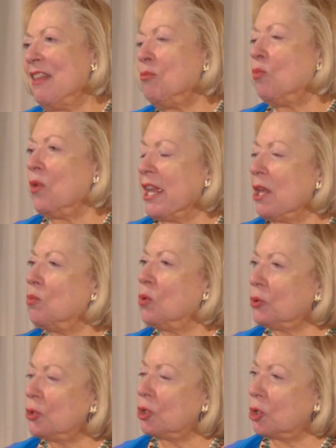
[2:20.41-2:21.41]
And we
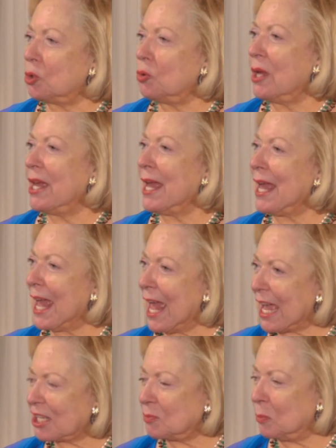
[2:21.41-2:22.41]
will do
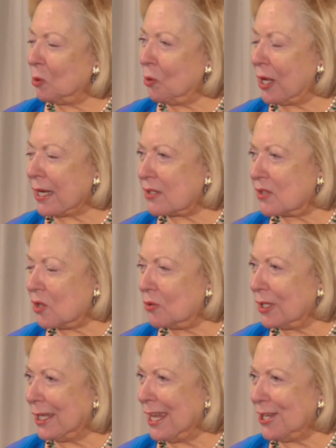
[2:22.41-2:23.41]
exploits,
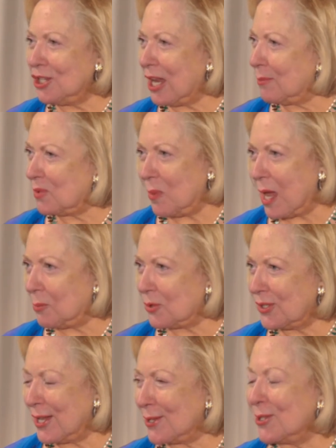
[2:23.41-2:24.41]
so the King James
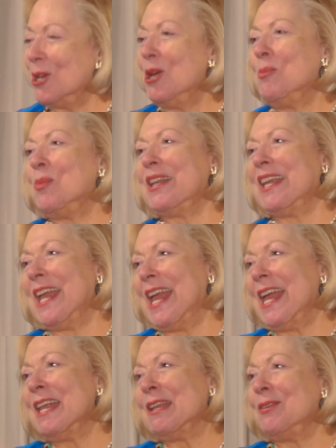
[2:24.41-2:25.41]
Bible says. But
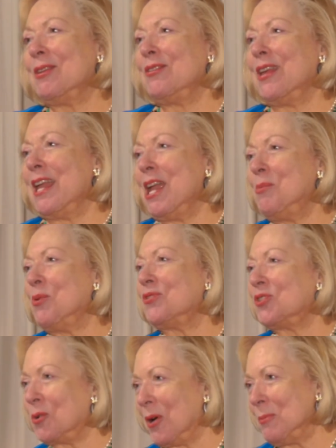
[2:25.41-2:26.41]
in the
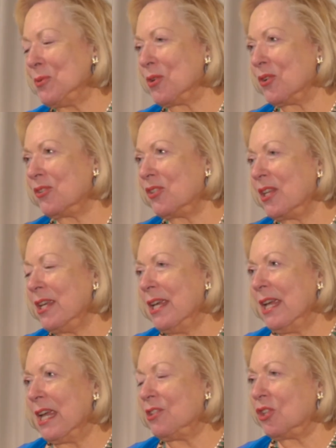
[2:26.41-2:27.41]
Hebrew Scriptures,
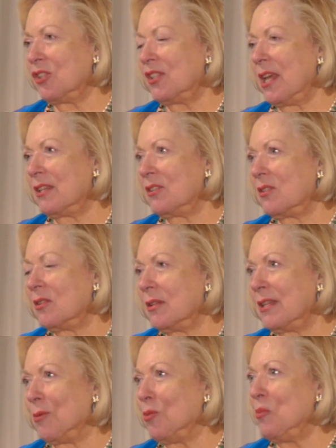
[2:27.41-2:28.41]
it just says
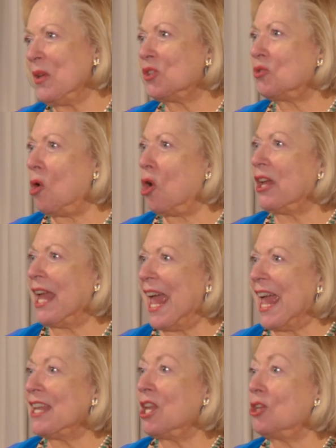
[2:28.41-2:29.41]
that we'll be strong
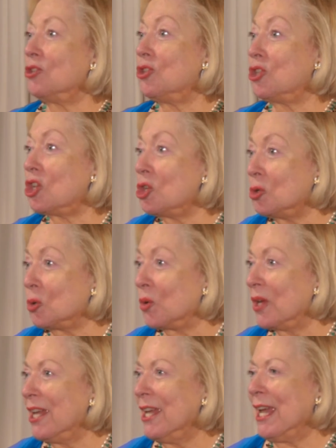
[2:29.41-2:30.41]
and
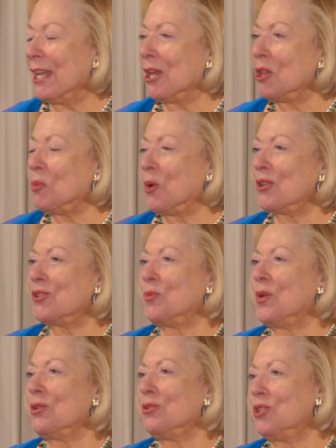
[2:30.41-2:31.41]
do. In other
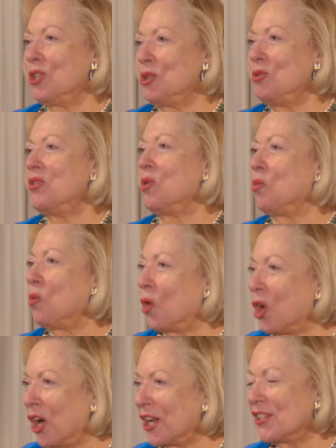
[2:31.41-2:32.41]
words, we'll do the
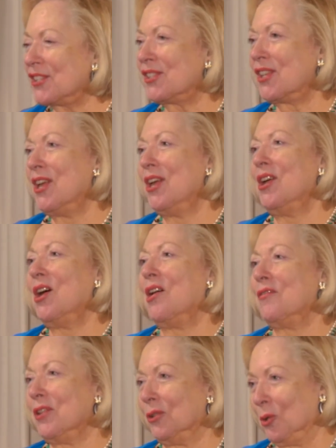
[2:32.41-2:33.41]
works
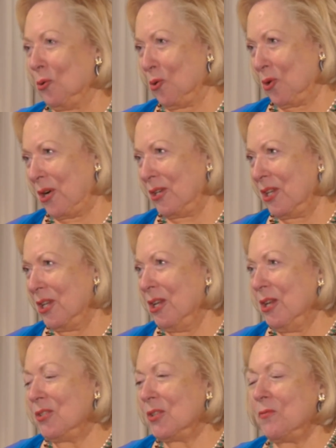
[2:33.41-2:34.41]
of the Lord.
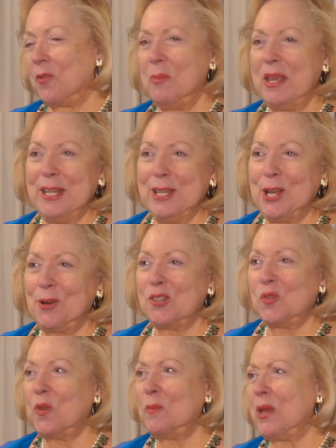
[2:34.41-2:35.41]
So for many
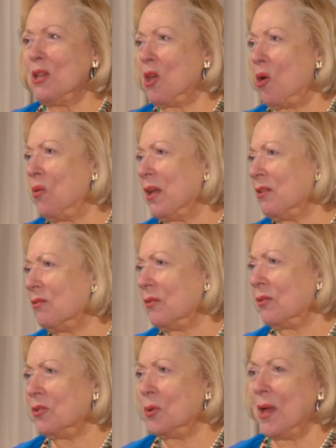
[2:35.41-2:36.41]
years, we've been going
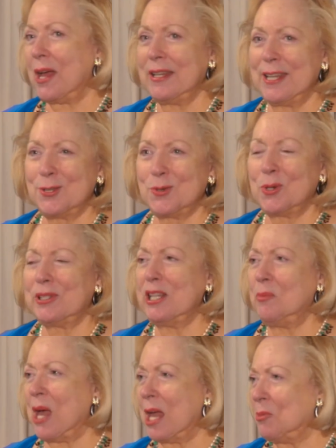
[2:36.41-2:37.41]
throughout
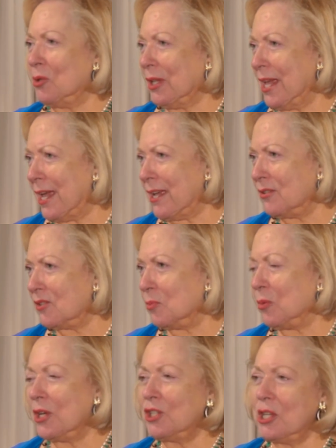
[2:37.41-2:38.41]
Israel and the Bible
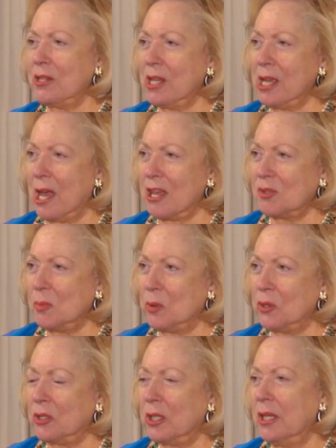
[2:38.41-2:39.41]
lands, preaching the
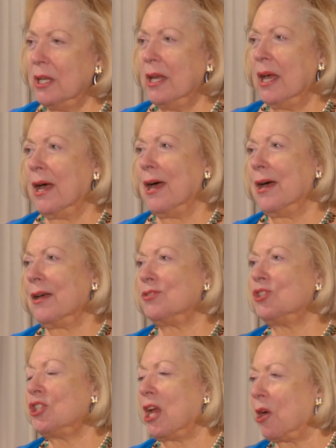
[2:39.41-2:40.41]
gospel,
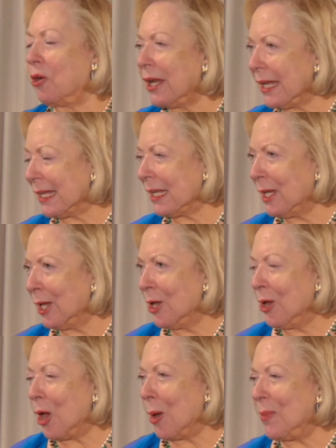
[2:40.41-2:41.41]
sharing
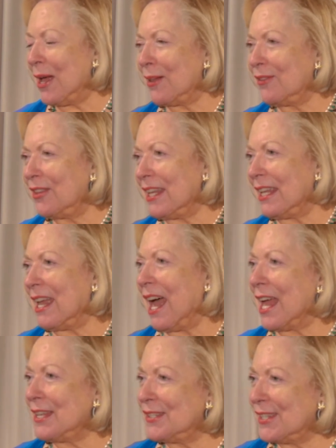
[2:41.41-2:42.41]
about
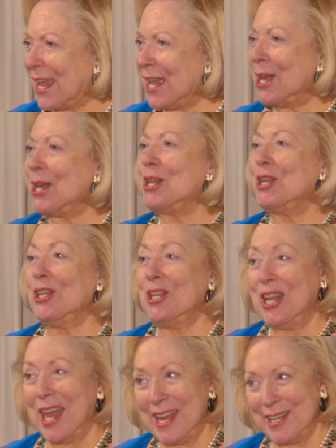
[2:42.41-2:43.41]
the Isaiah
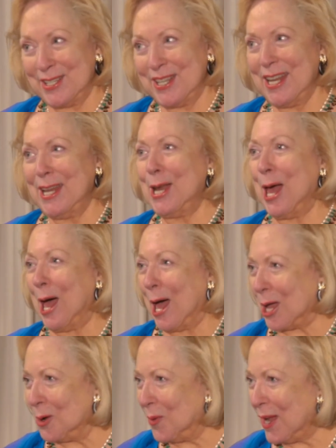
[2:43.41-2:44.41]
19
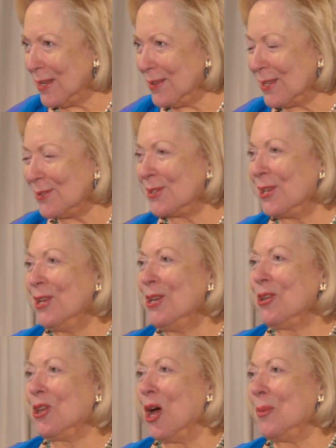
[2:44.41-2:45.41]
highway that's
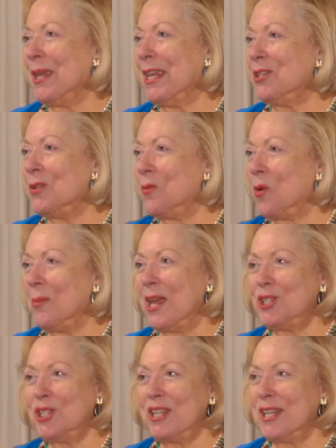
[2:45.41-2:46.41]
coming into
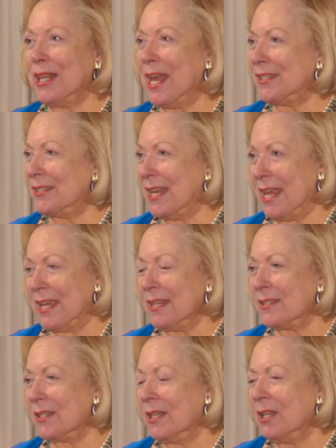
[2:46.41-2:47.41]
formation in the last
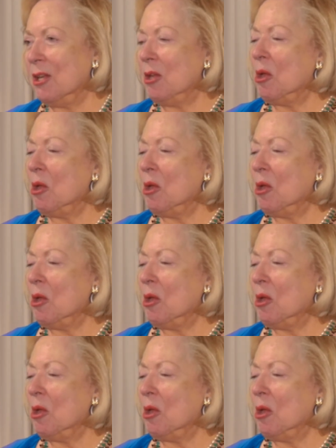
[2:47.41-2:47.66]
days.